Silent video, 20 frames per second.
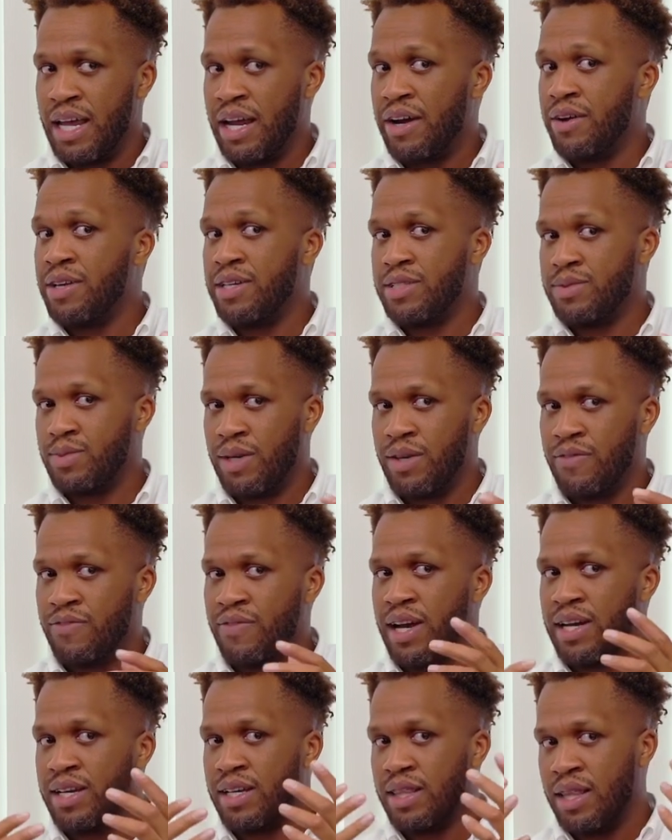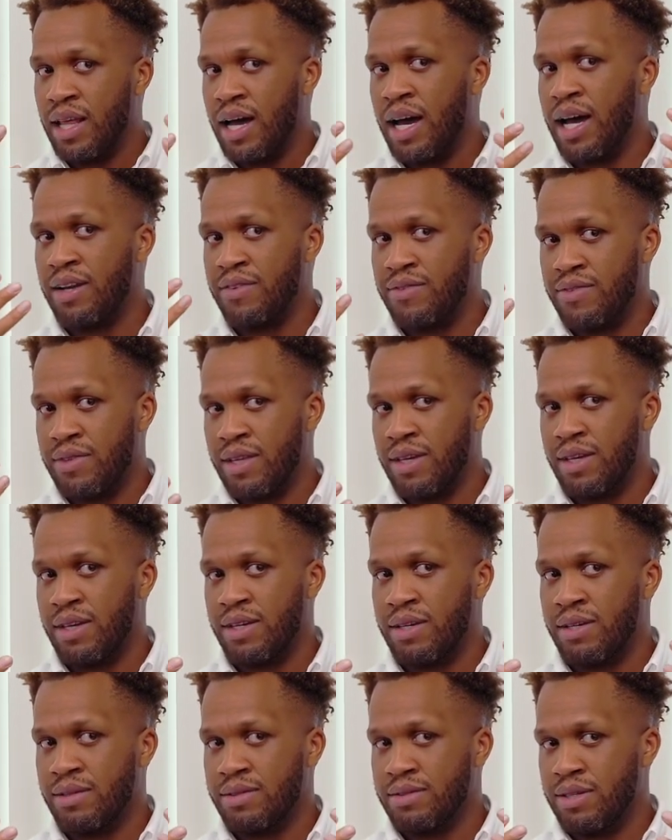areas where you find a lot of
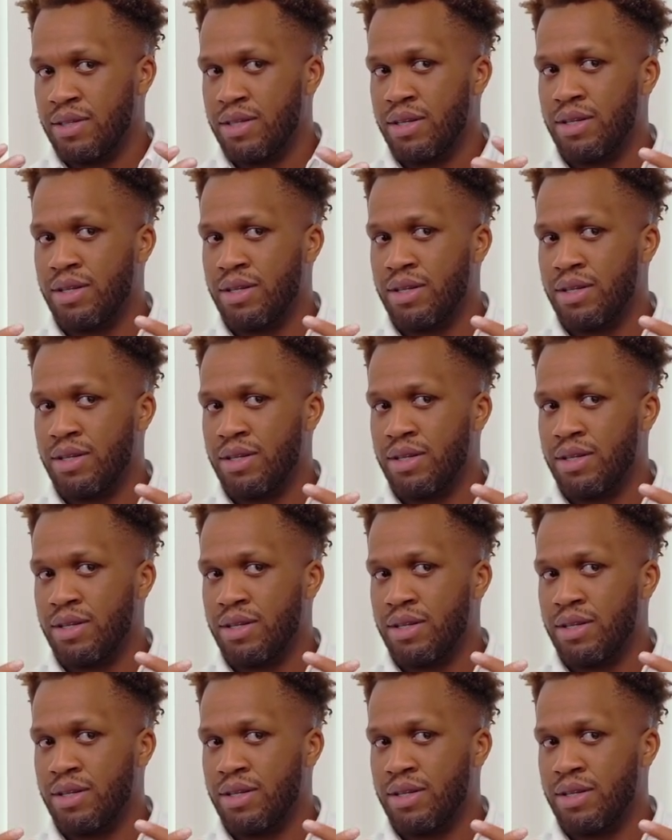the,